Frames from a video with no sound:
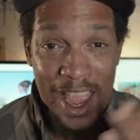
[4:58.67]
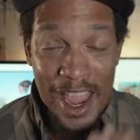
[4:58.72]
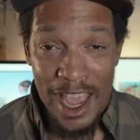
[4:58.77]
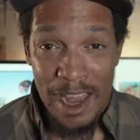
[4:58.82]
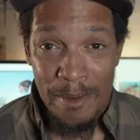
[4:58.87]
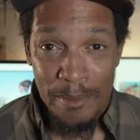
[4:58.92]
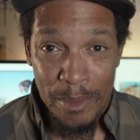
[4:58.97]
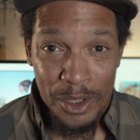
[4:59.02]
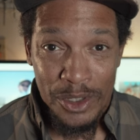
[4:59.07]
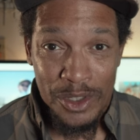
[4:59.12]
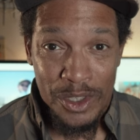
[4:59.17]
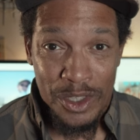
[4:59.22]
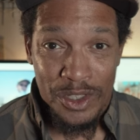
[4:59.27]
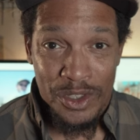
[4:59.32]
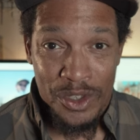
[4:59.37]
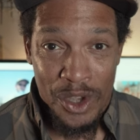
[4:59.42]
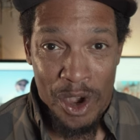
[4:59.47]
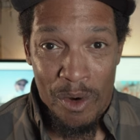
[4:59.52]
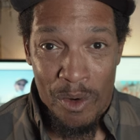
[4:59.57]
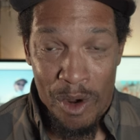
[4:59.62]
and most of the
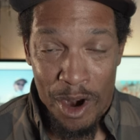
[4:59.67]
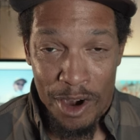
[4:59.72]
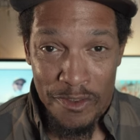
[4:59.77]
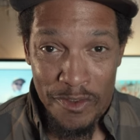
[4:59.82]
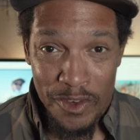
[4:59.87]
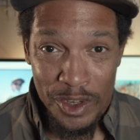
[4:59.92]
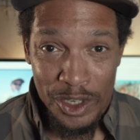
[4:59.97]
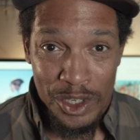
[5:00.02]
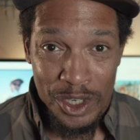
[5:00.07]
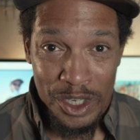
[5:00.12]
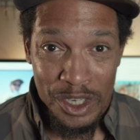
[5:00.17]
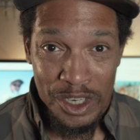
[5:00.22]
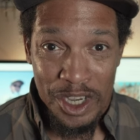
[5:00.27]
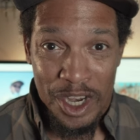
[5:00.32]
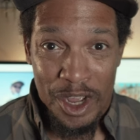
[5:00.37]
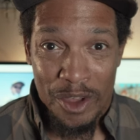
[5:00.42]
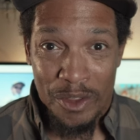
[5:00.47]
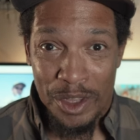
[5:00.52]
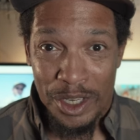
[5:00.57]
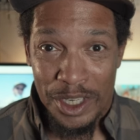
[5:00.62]
saltwater fishing. You
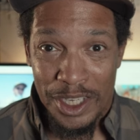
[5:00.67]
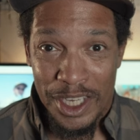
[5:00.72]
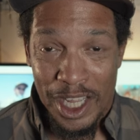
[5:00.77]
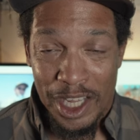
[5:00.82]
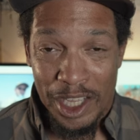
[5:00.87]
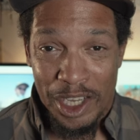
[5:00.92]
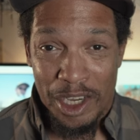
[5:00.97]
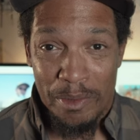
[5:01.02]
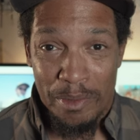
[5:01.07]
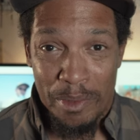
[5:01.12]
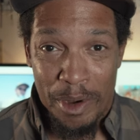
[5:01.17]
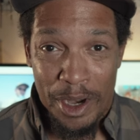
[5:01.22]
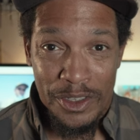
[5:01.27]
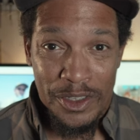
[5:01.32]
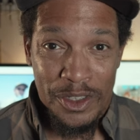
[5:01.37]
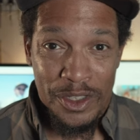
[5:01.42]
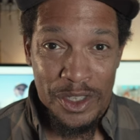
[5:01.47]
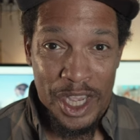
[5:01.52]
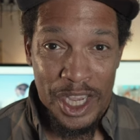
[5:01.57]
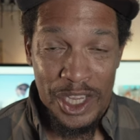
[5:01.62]
know, the delicate
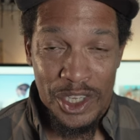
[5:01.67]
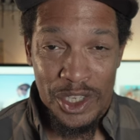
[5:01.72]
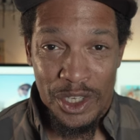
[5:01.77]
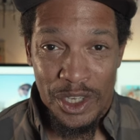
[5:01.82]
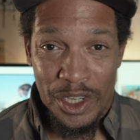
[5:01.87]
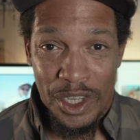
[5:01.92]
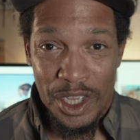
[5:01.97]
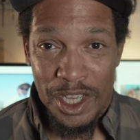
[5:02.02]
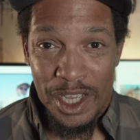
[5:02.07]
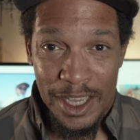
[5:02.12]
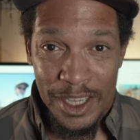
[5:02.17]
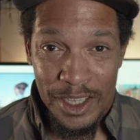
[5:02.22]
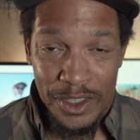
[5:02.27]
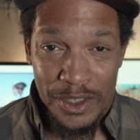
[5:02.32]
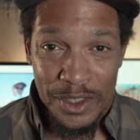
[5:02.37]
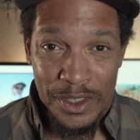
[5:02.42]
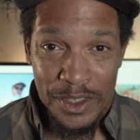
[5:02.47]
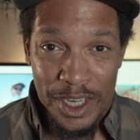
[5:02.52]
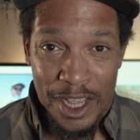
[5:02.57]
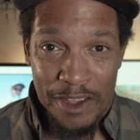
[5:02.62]
presentation
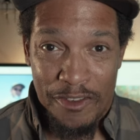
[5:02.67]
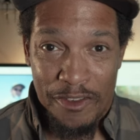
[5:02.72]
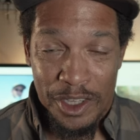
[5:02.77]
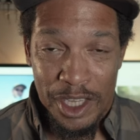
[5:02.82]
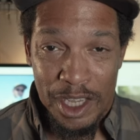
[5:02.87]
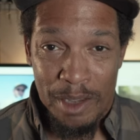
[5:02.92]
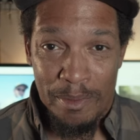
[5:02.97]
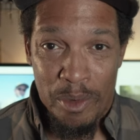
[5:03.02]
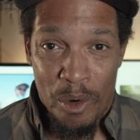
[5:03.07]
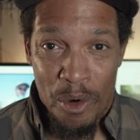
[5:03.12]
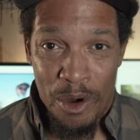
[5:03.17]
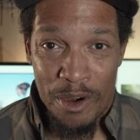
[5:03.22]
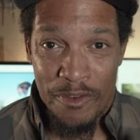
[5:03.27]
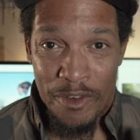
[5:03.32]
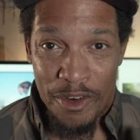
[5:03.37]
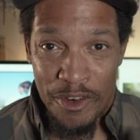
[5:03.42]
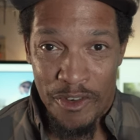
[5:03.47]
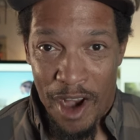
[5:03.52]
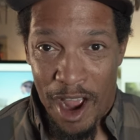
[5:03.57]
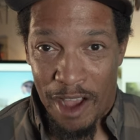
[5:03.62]
is definitely important
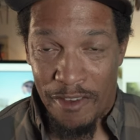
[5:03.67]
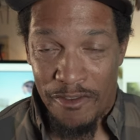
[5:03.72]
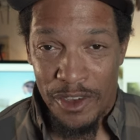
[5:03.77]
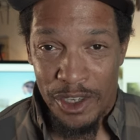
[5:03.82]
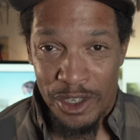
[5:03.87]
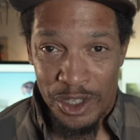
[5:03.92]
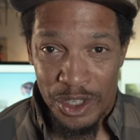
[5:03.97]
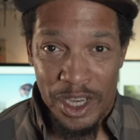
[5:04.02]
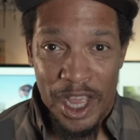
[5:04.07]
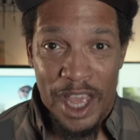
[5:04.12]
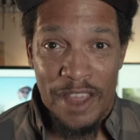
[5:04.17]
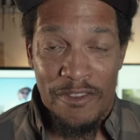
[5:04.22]
for trout fishing